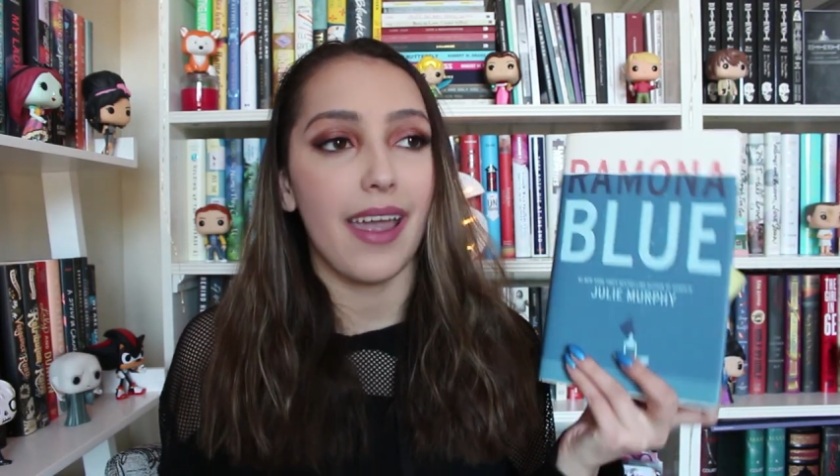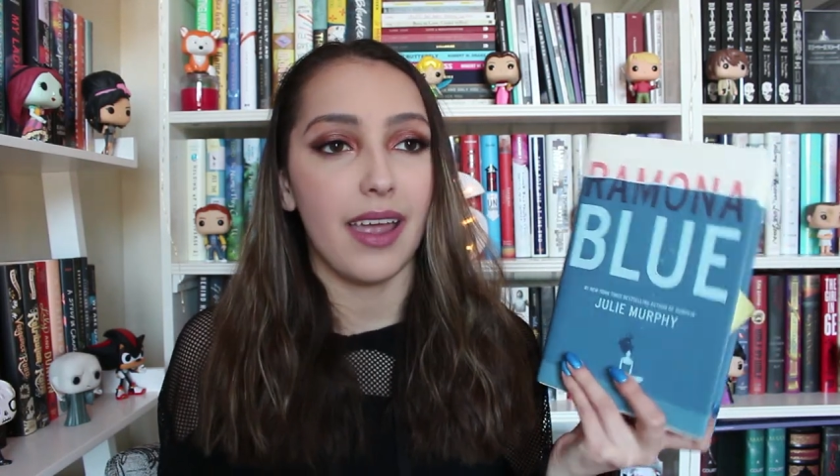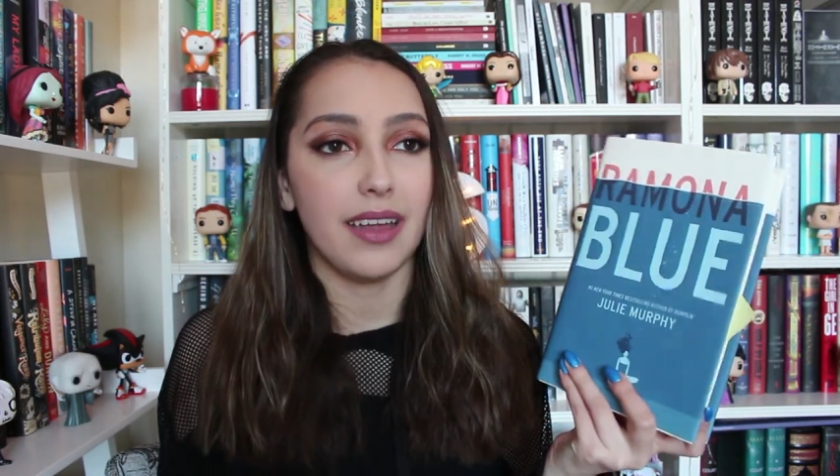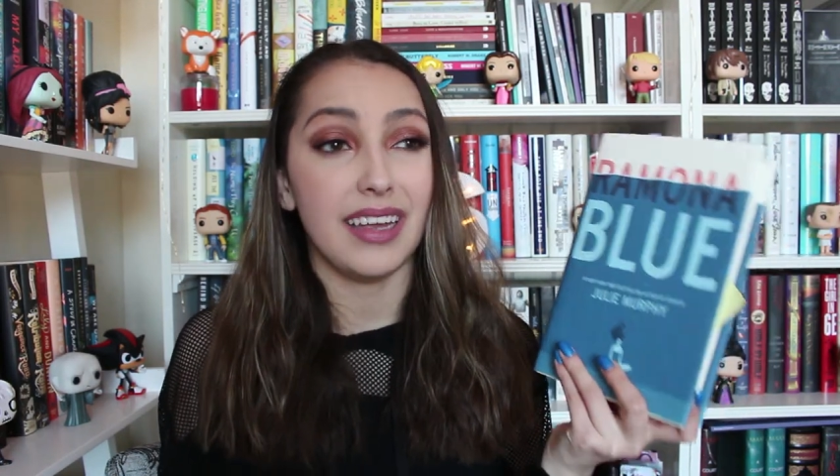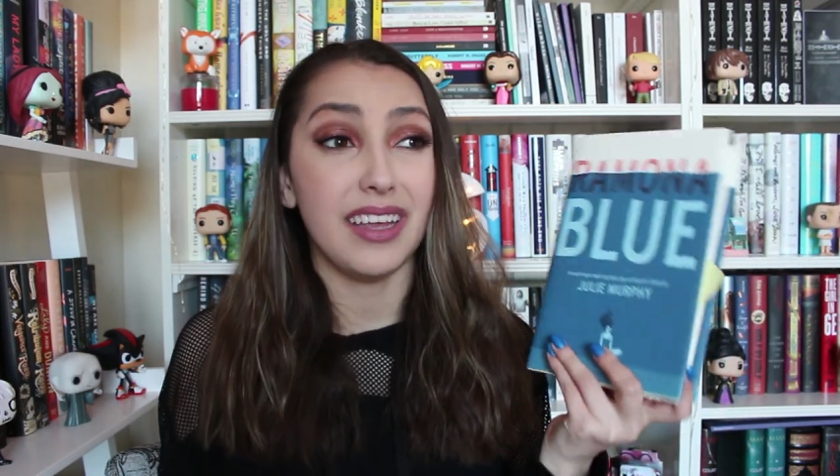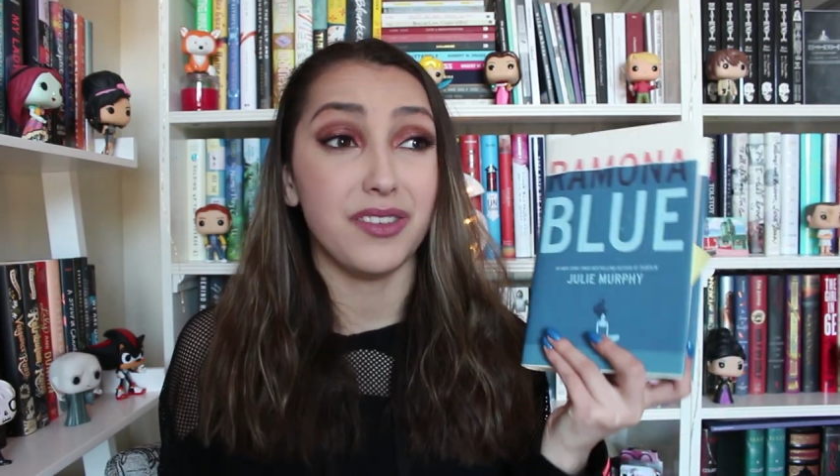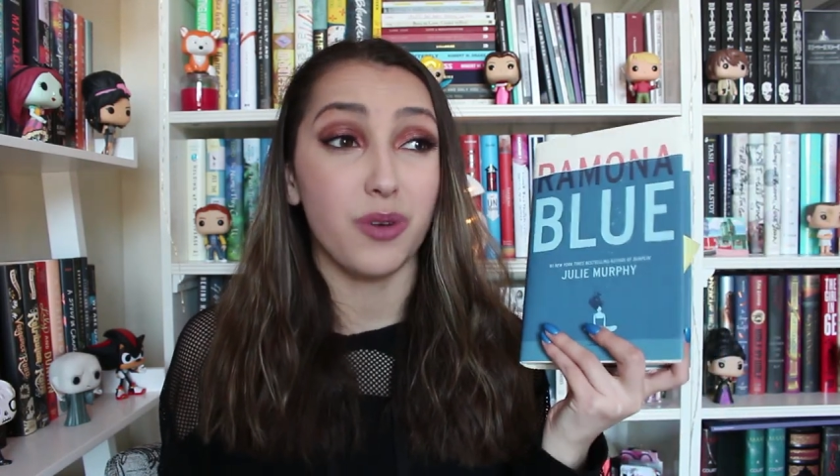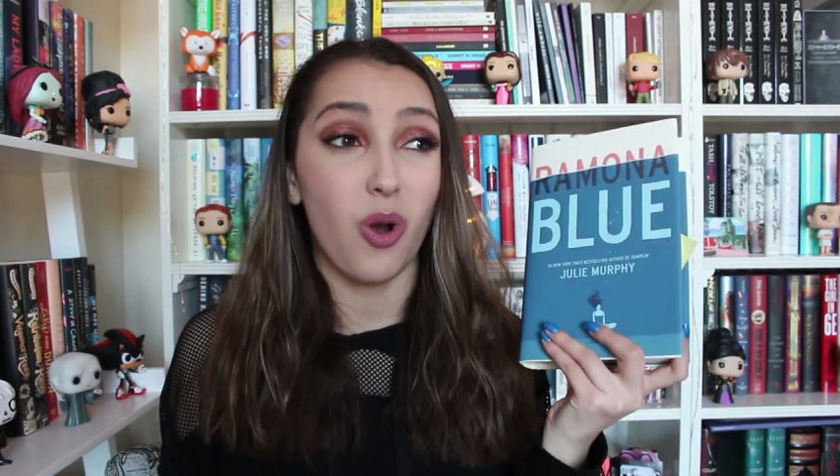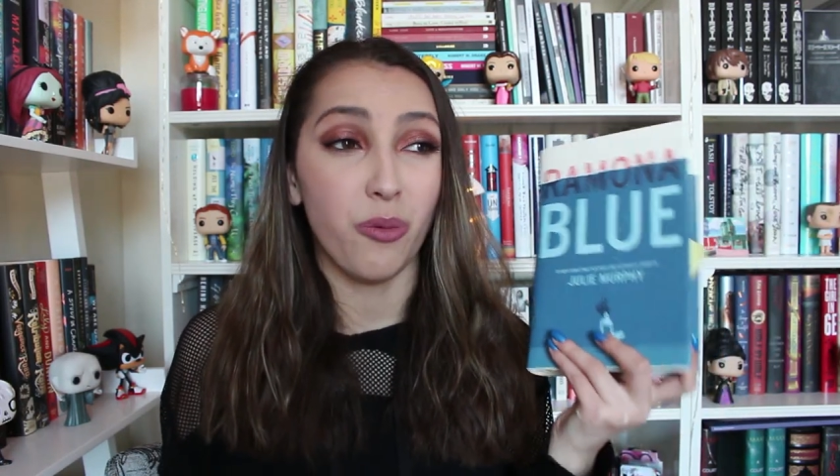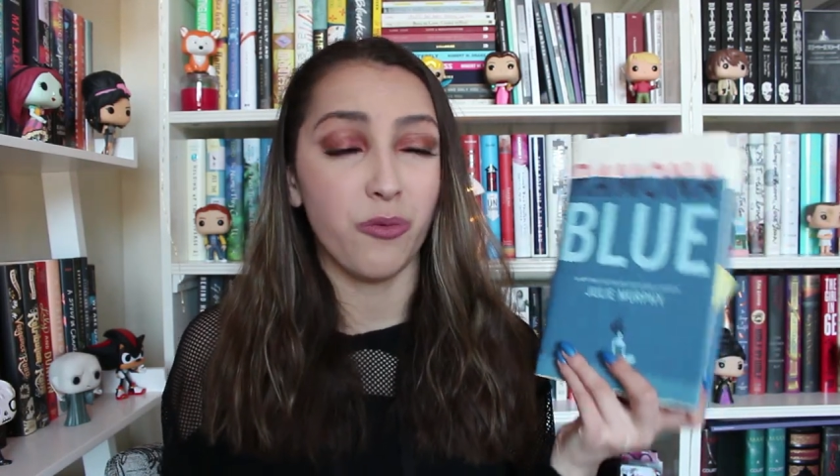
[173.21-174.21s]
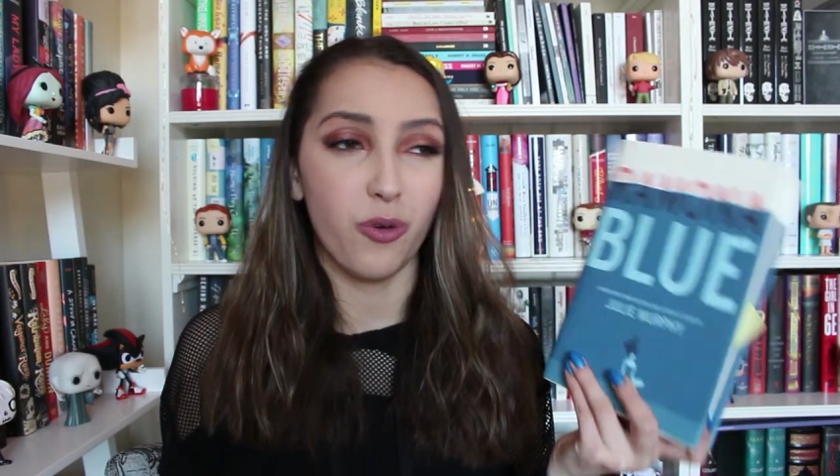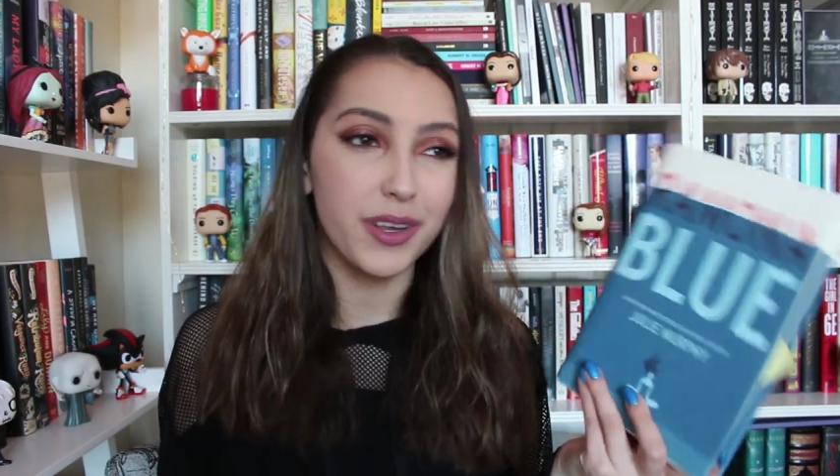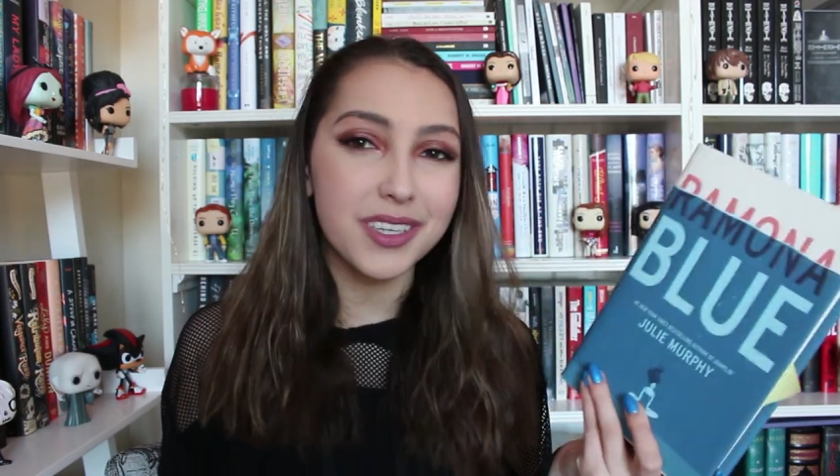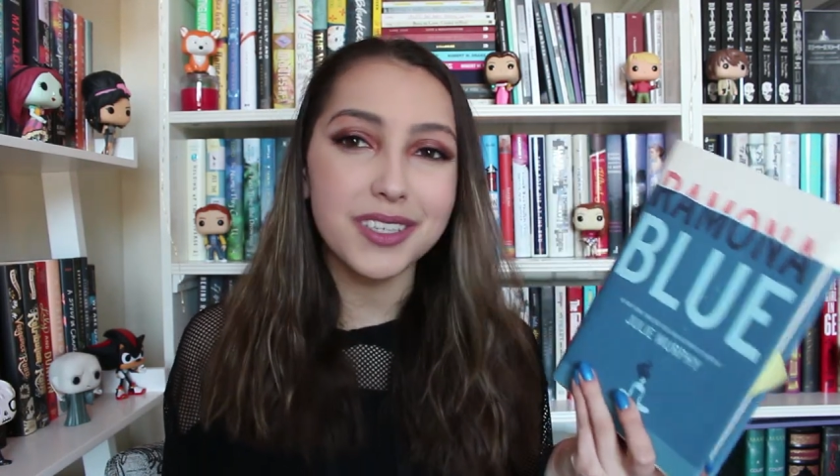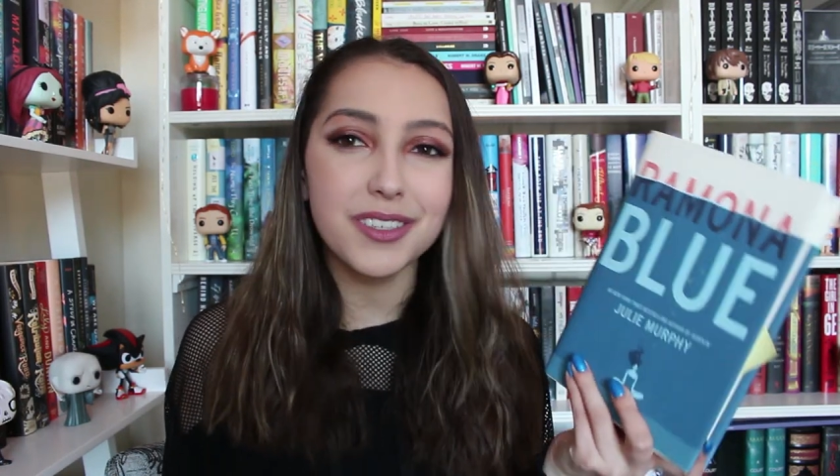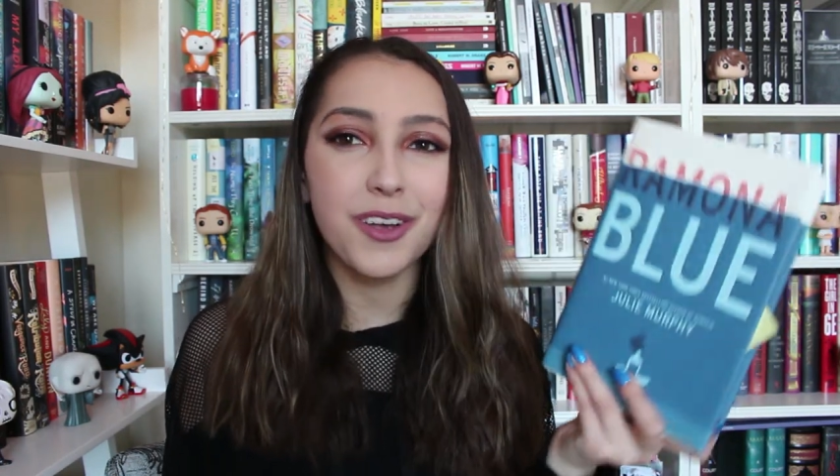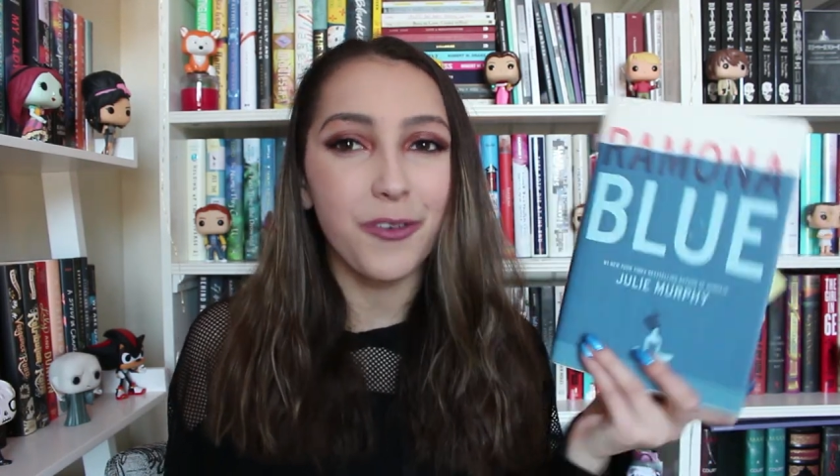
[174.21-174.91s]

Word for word: and its own voices